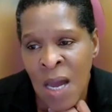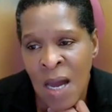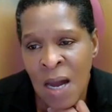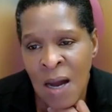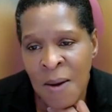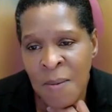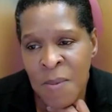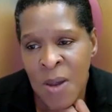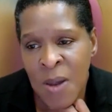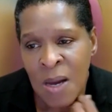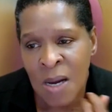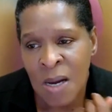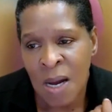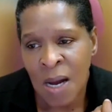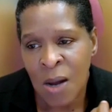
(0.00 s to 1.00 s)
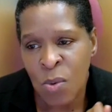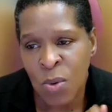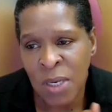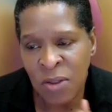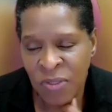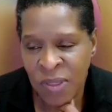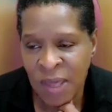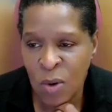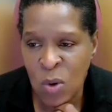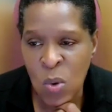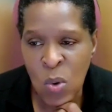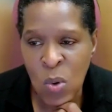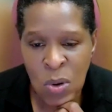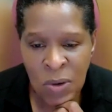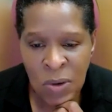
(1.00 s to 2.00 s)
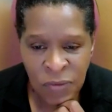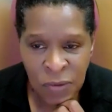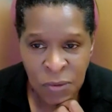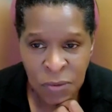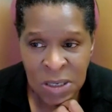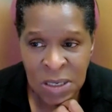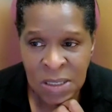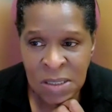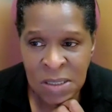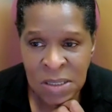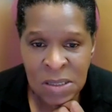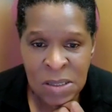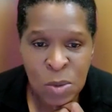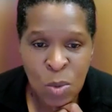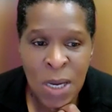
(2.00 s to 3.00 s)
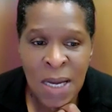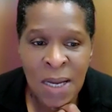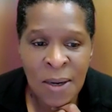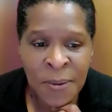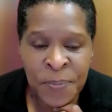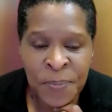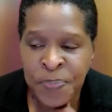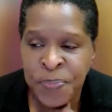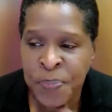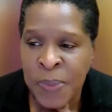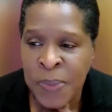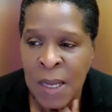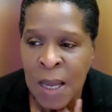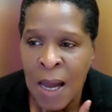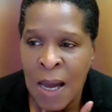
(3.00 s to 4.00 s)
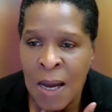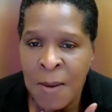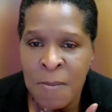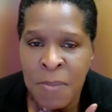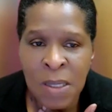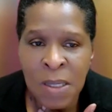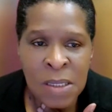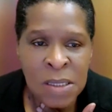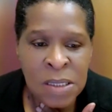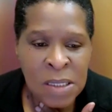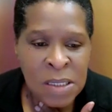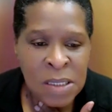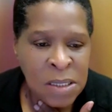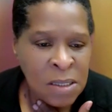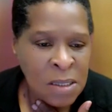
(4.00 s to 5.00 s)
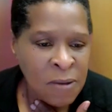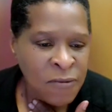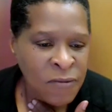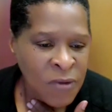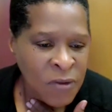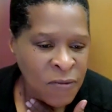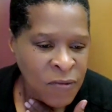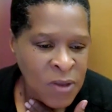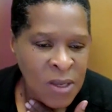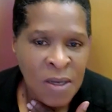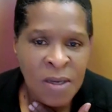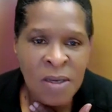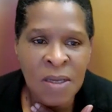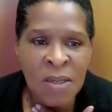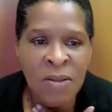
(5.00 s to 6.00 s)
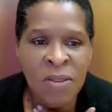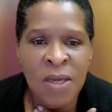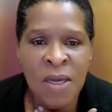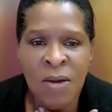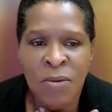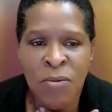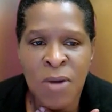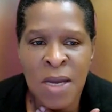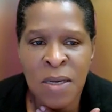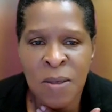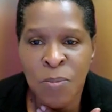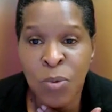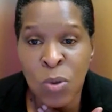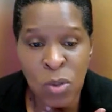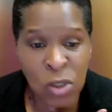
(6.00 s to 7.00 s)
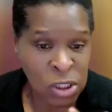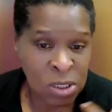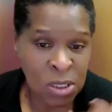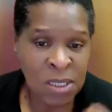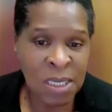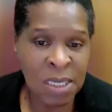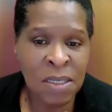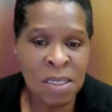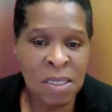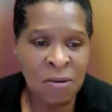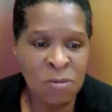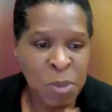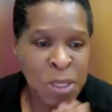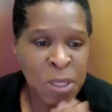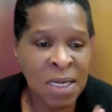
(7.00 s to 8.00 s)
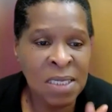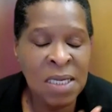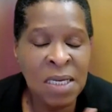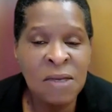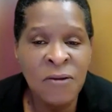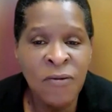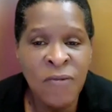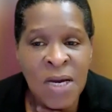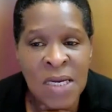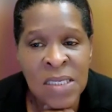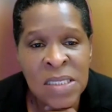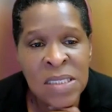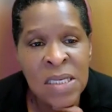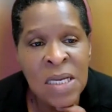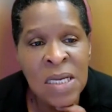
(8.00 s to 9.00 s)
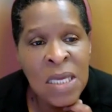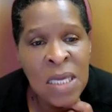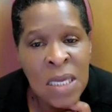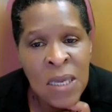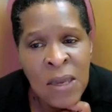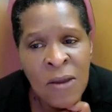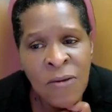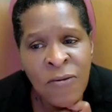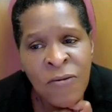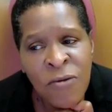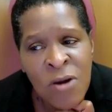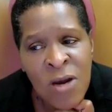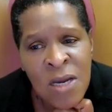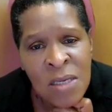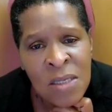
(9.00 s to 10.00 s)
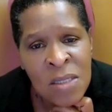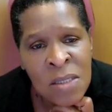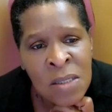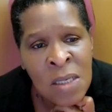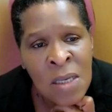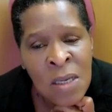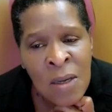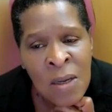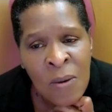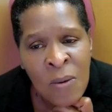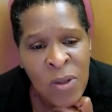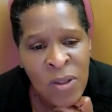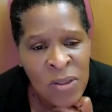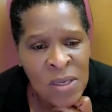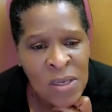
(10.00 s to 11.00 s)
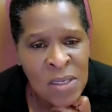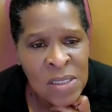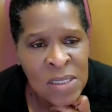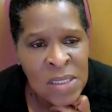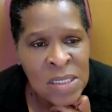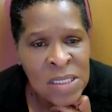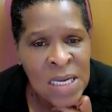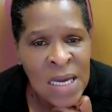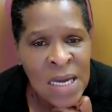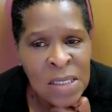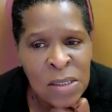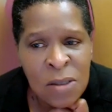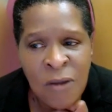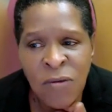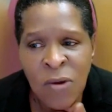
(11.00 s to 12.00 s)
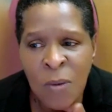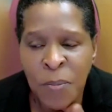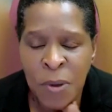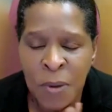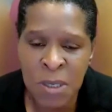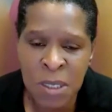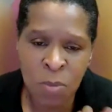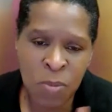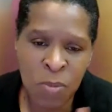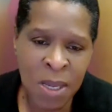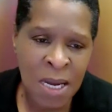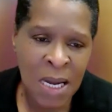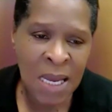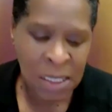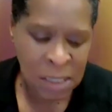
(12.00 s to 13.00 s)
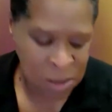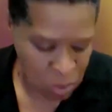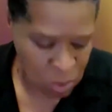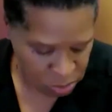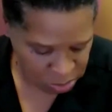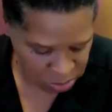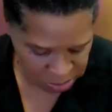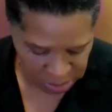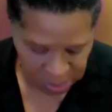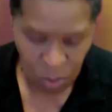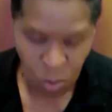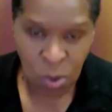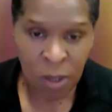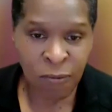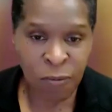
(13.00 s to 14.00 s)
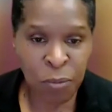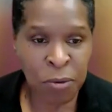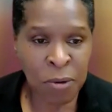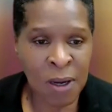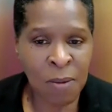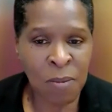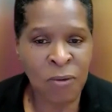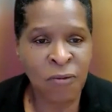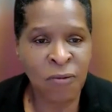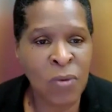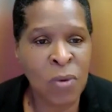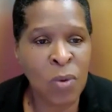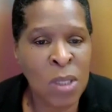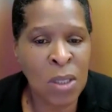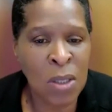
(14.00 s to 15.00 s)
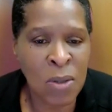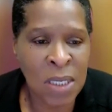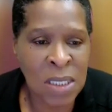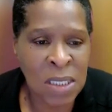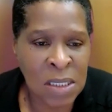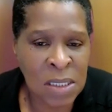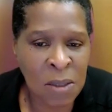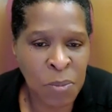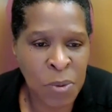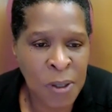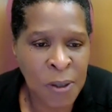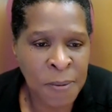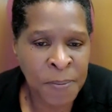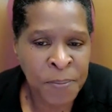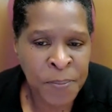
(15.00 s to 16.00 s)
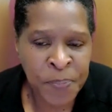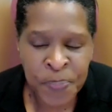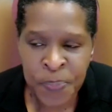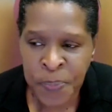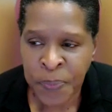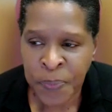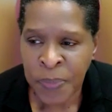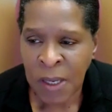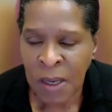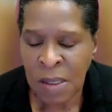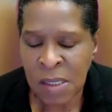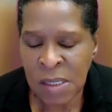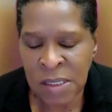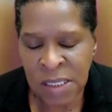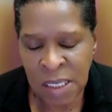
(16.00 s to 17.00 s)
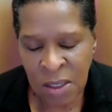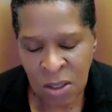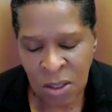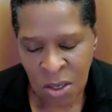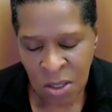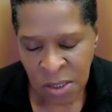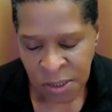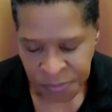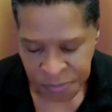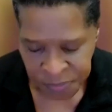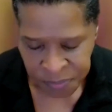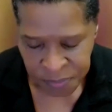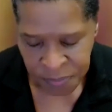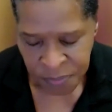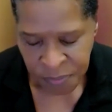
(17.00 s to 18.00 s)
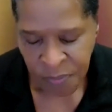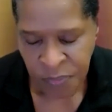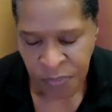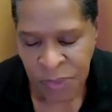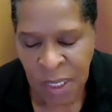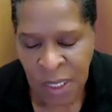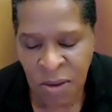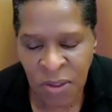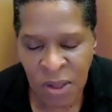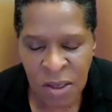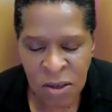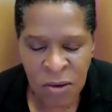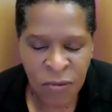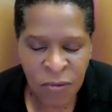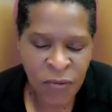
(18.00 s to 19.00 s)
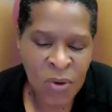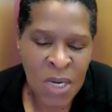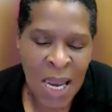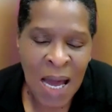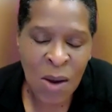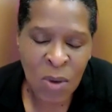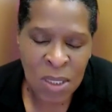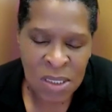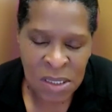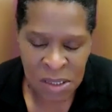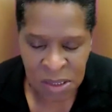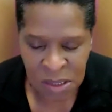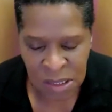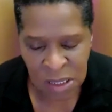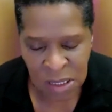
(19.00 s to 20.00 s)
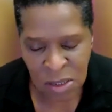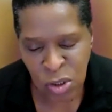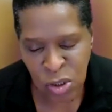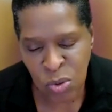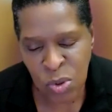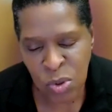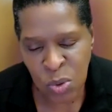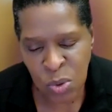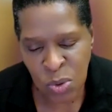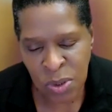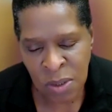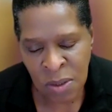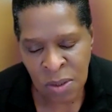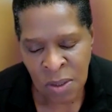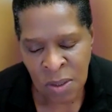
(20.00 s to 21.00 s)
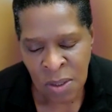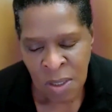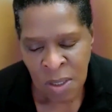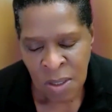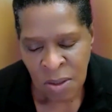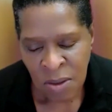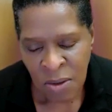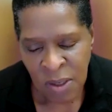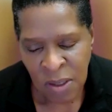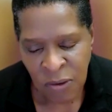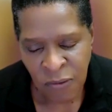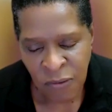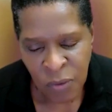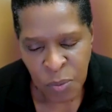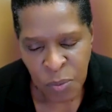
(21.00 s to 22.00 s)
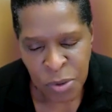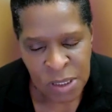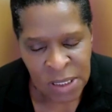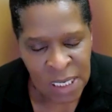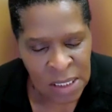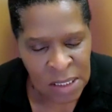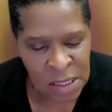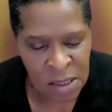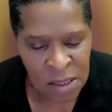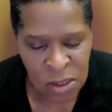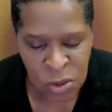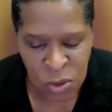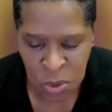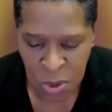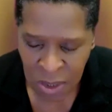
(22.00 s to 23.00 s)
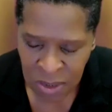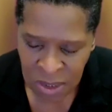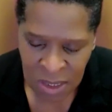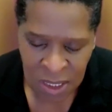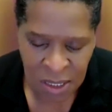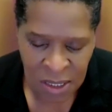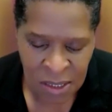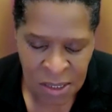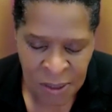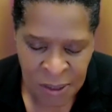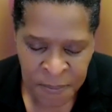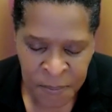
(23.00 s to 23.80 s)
Um, I want to thank all of the readers as well uh, but Sister Vivian, I think, read the portion that has been identified as the key phrase within this text. So, if you permit me, I'd like to also say a word of prayer before we go any deeper. Dear God, thank you for allowing us to see a new dawn. Thank you for protecting us throughout the night.